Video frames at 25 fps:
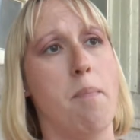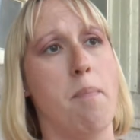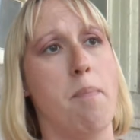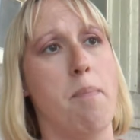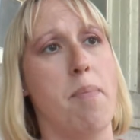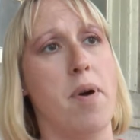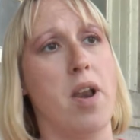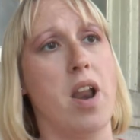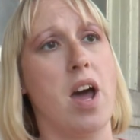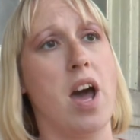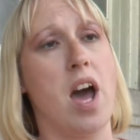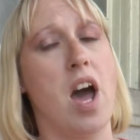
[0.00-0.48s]

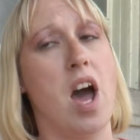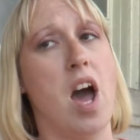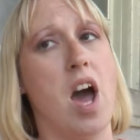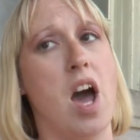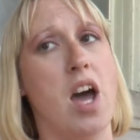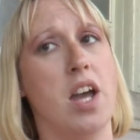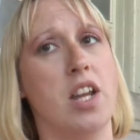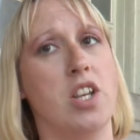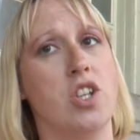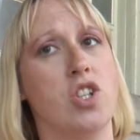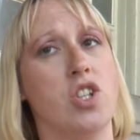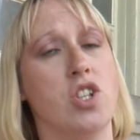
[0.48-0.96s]
But
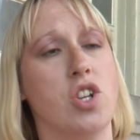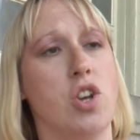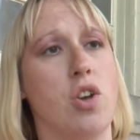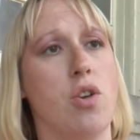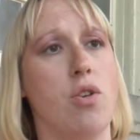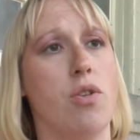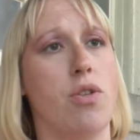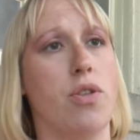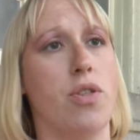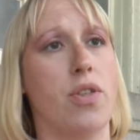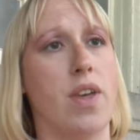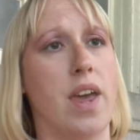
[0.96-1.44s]
I
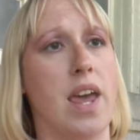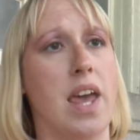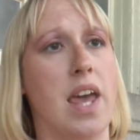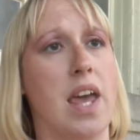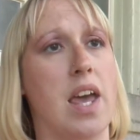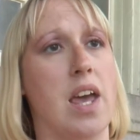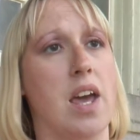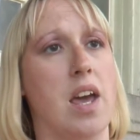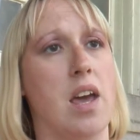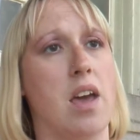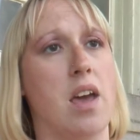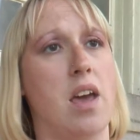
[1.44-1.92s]
do
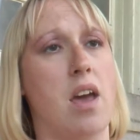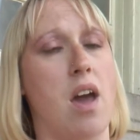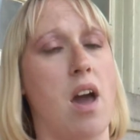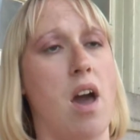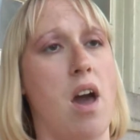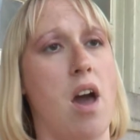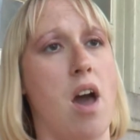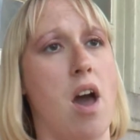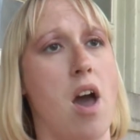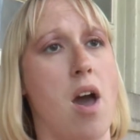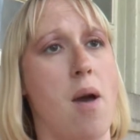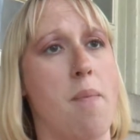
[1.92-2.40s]
think
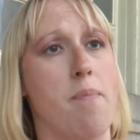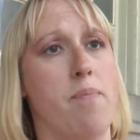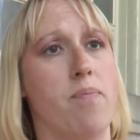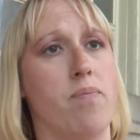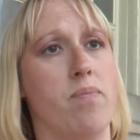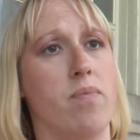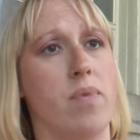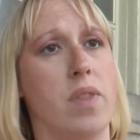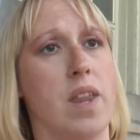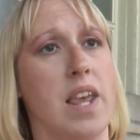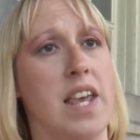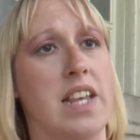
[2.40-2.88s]

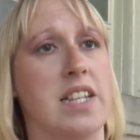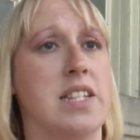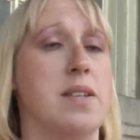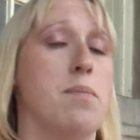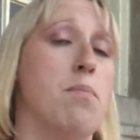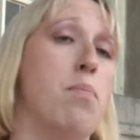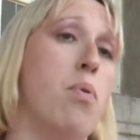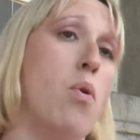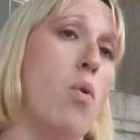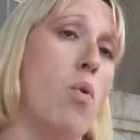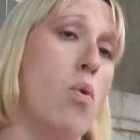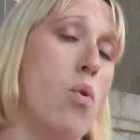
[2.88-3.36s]
it's
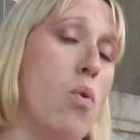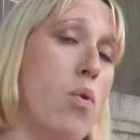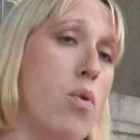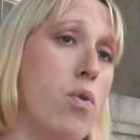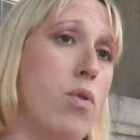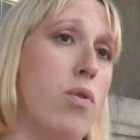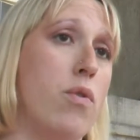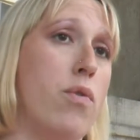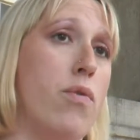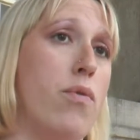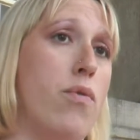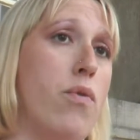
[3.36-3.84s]

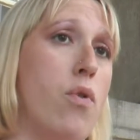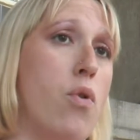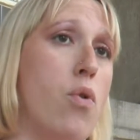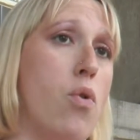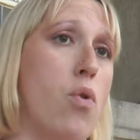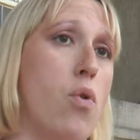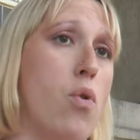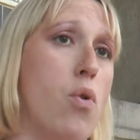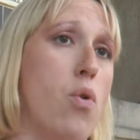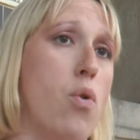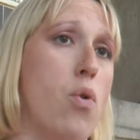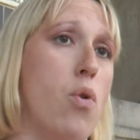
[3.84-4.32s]
important
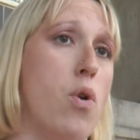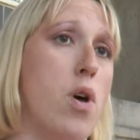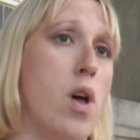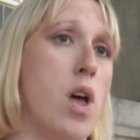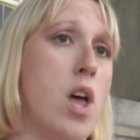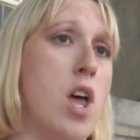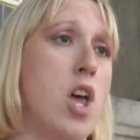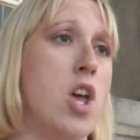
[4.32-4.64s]
for